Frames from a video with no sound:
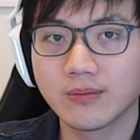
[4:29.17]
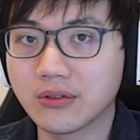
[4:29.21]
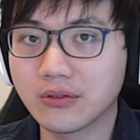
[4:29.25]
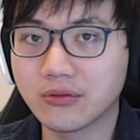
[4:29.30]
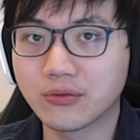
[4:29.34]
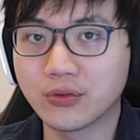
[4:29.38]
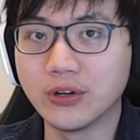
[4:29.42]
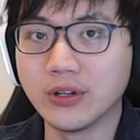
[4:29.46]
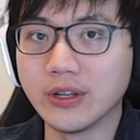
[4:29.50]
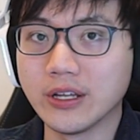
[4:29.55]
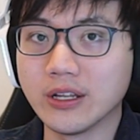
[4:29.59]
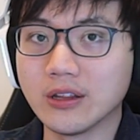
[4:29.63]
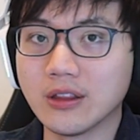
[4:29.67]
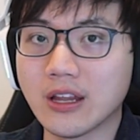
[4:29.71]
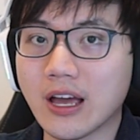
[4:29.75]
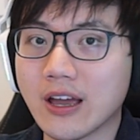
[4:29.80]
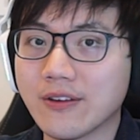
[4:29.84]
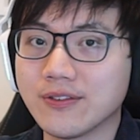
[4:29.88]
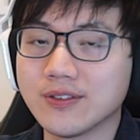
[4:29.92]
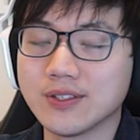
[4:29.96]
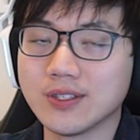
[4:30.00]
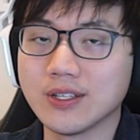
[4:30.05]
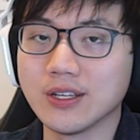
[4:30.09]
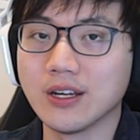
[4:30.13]
really
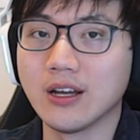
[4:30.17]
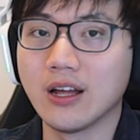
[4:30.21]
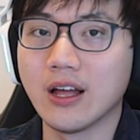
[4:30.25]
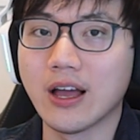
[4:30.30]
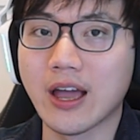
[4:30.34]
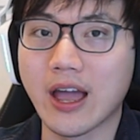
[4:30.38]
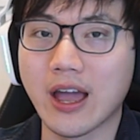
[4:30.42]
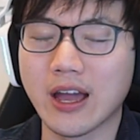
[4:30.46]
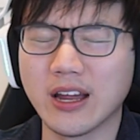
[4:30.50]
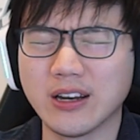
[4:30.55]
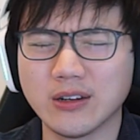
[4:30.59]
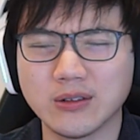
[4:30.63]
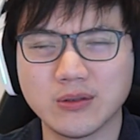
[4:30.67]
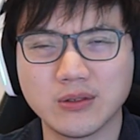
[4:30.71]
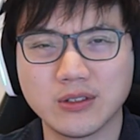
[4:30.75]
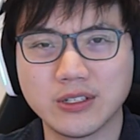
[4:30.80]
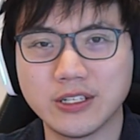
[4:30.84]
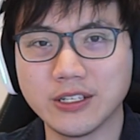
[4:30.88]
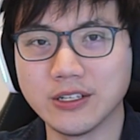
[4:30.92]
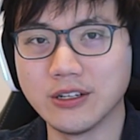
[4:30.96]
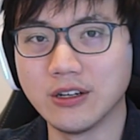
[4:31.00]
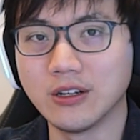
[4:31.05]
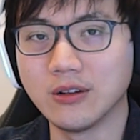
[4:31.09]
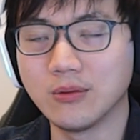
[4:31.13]
lifesteal and
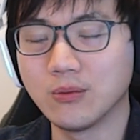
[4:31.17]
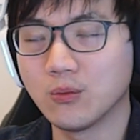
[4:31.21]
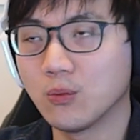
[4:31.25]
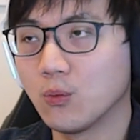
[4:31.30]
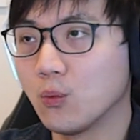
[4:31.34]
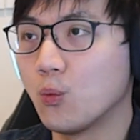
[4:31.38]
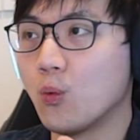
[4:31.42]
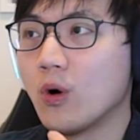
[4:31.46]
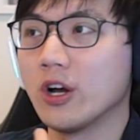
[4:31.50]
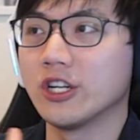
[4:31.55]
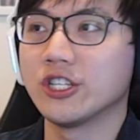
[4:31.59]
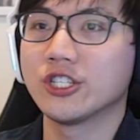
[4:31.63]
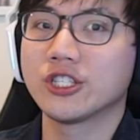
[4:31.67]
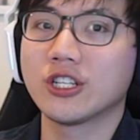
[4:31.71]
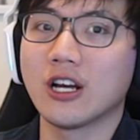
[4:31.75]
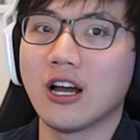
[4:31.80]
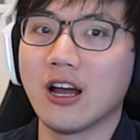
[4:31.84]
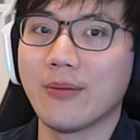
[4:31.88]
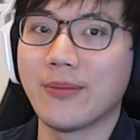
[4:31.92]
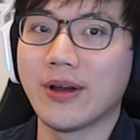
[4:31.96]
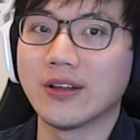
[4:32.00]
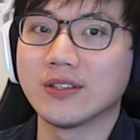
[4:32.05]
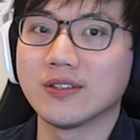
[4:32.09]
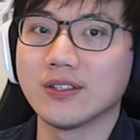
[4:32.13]
deal
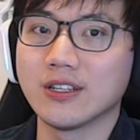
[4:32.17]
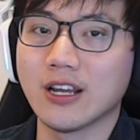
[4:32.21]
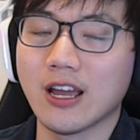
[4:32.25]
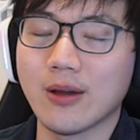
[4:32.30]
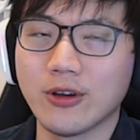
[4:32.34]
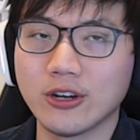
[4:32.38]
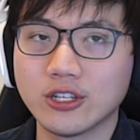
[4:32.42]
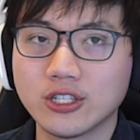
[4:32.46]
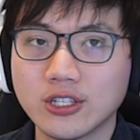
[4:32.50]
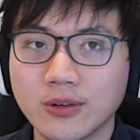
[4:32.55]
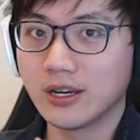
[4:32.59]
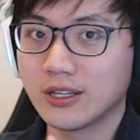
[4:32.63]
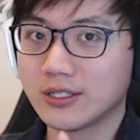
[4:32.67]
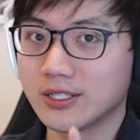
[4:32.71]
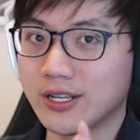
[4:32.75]
one-shot amounts of damage.